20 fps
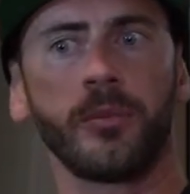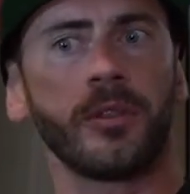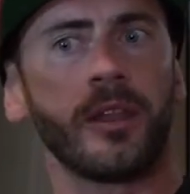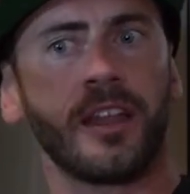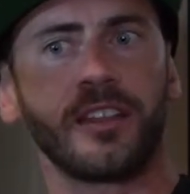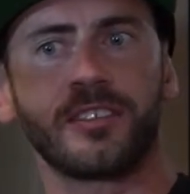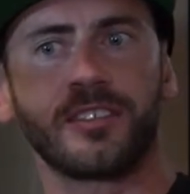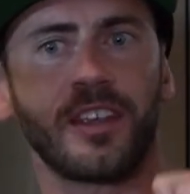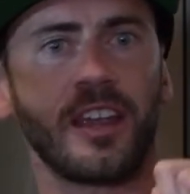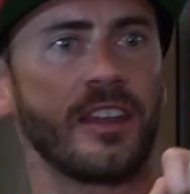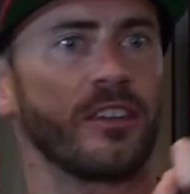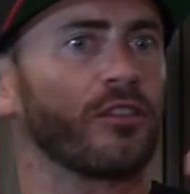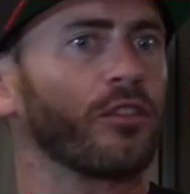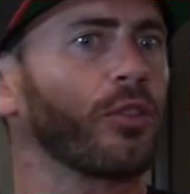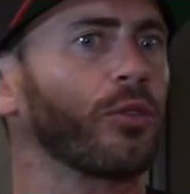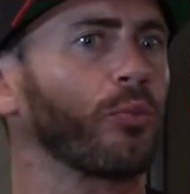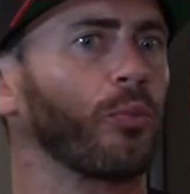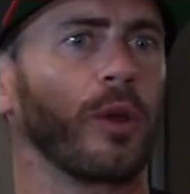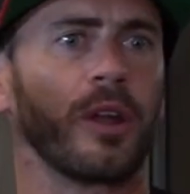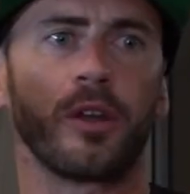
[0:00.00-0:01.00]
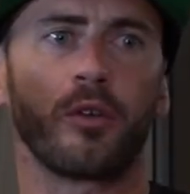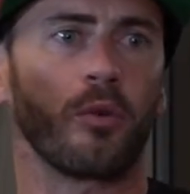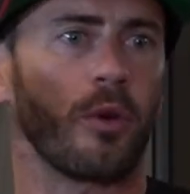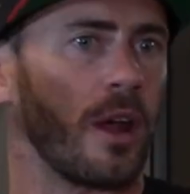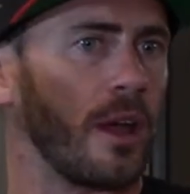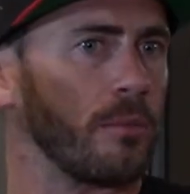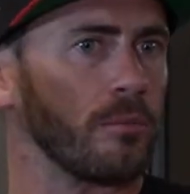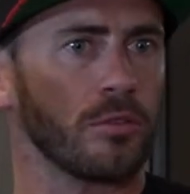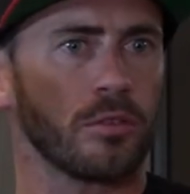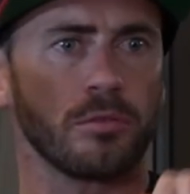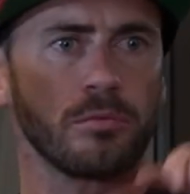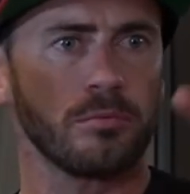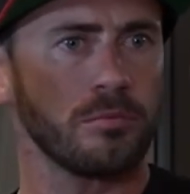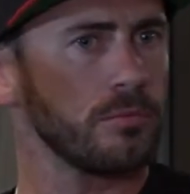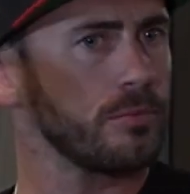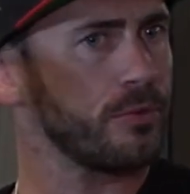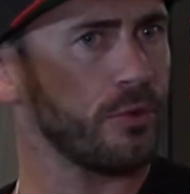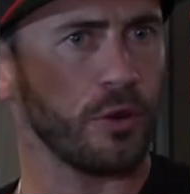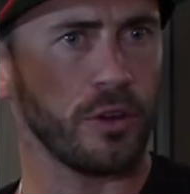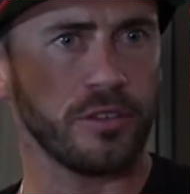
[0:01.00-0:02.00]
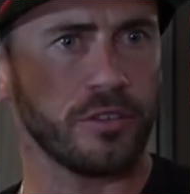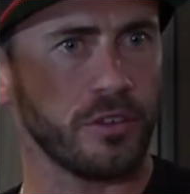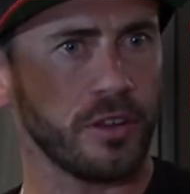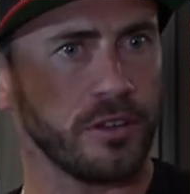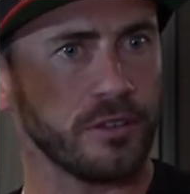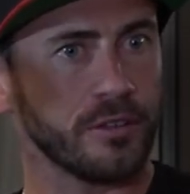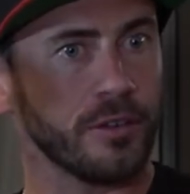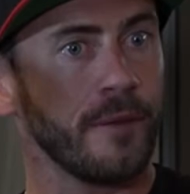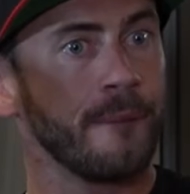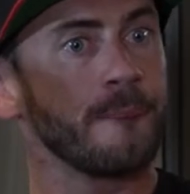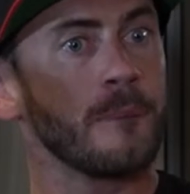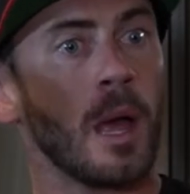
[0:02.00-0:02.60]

let's say is 3 grams, for instance.